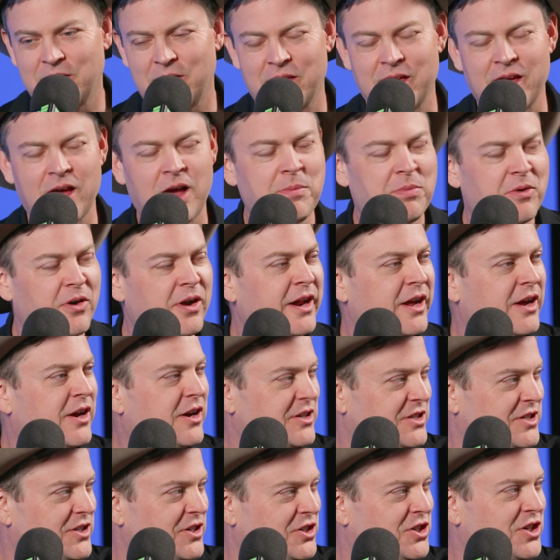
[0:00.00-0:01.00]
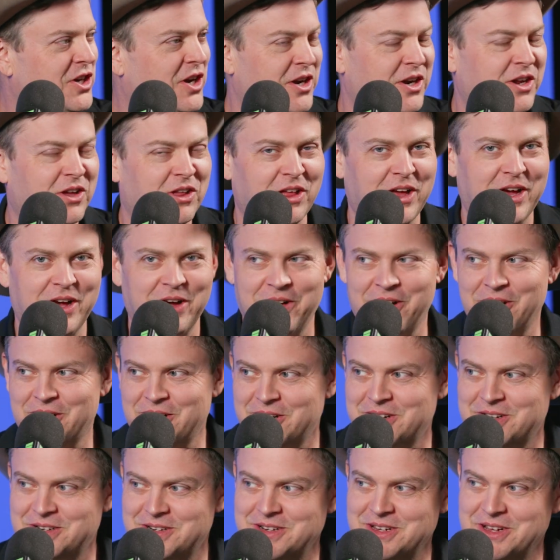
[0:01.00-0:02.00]
the operating cost of John Cloud
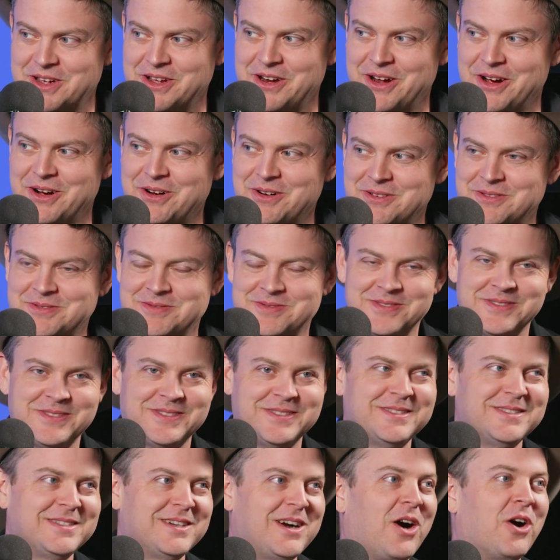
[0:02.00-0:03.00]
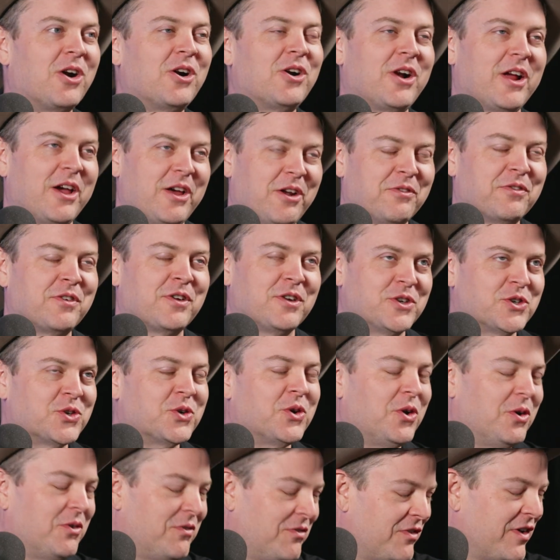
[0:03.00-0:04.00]
are out of
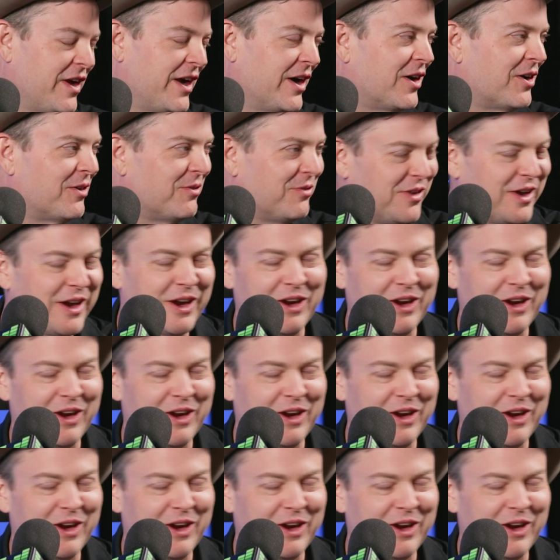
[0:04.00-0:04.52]
control. Fair.